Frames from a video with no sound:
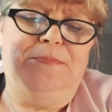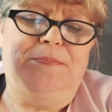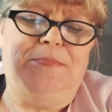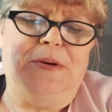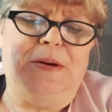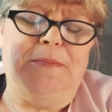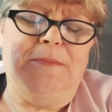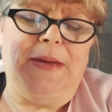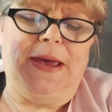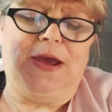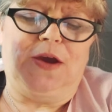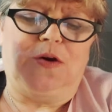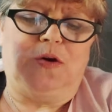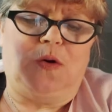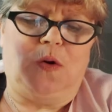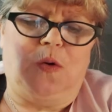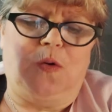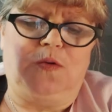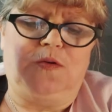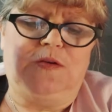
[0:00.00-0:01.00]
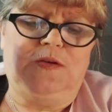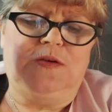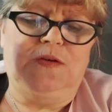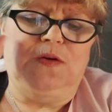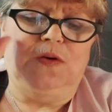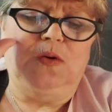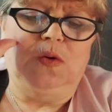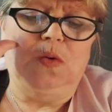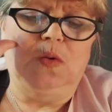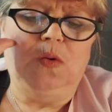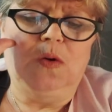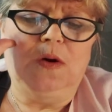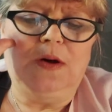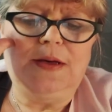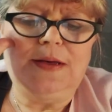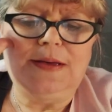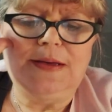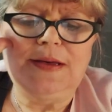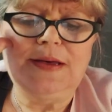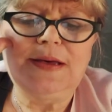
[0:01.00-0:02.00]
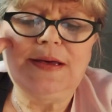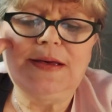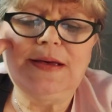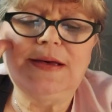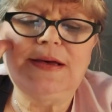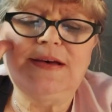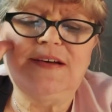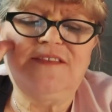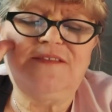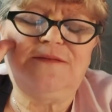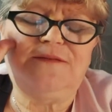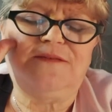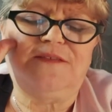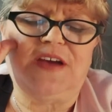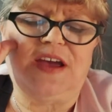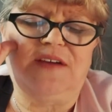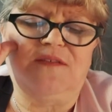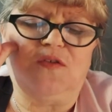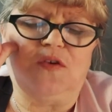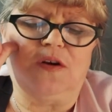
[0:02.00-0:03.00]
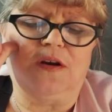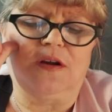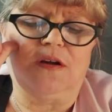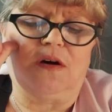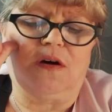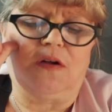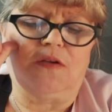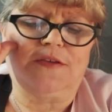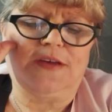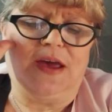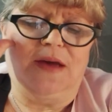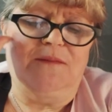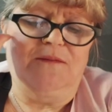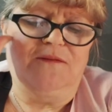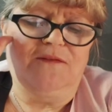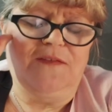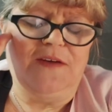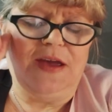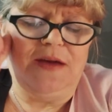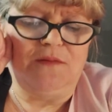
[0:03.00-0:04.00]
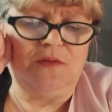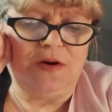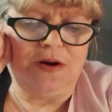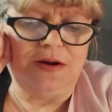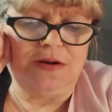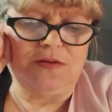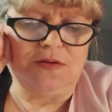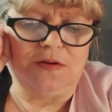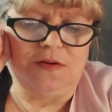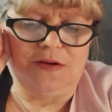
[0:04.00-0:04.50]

But my go-to favorite, all-time favorite,